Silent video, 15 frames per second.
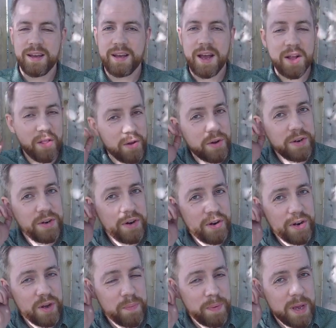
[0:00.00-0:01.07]
Hello, good
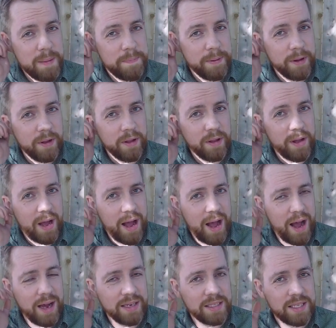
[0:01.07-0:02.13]
yo-yo people.
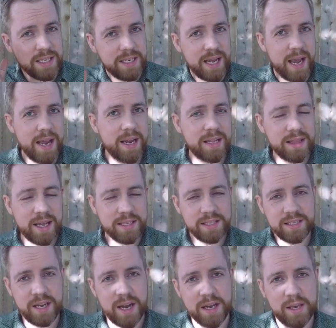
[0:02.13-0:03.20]
On today on Let's
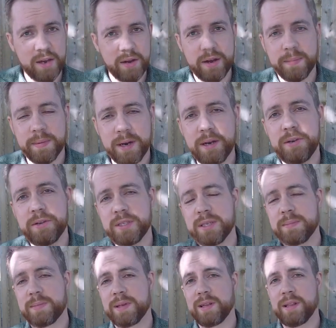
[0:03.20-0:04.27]
Talk Yo-Yo, I'm going to do
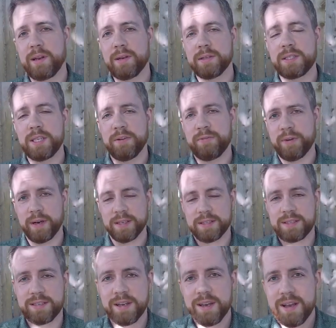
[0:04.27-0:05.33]
something a little
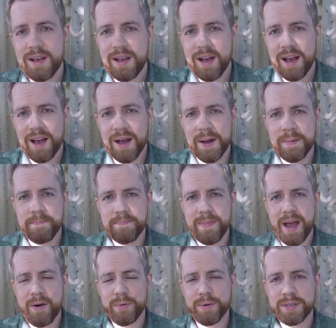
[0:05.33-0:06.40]
different. Um,
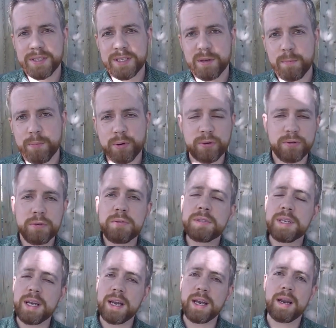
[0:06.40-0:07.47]
I was
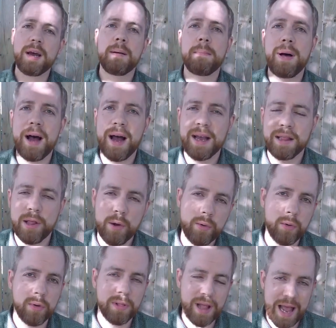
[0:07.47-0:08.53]
perusing my
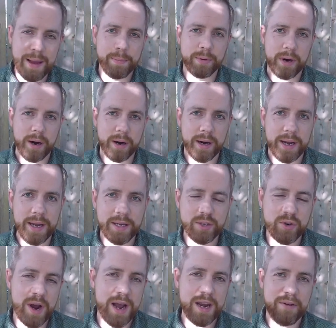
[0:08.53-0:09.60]
local library,
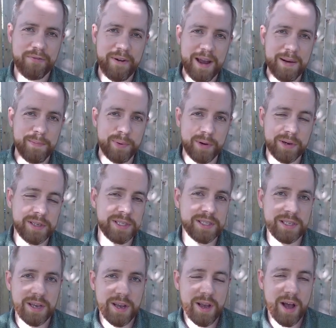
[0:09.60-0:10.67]
trying to find
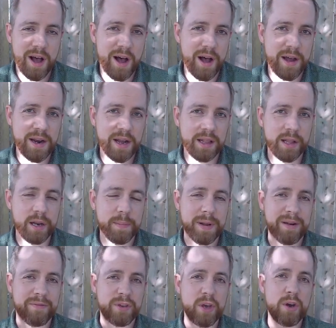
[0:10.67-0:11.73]
books on a little bit
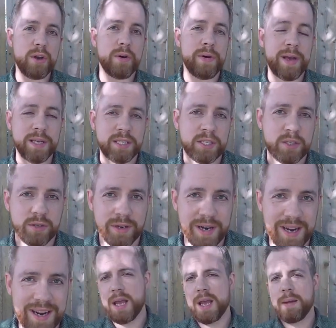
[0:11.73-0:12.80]
of yo-yo
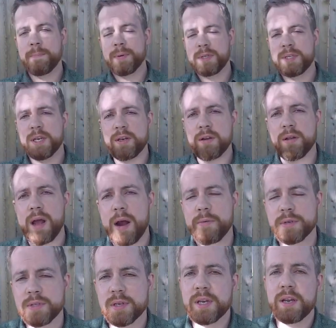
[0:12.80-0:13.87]
history. In particular, I
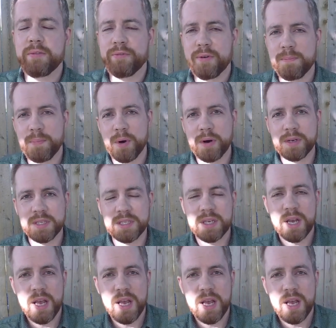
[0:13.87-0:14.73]
was looking for books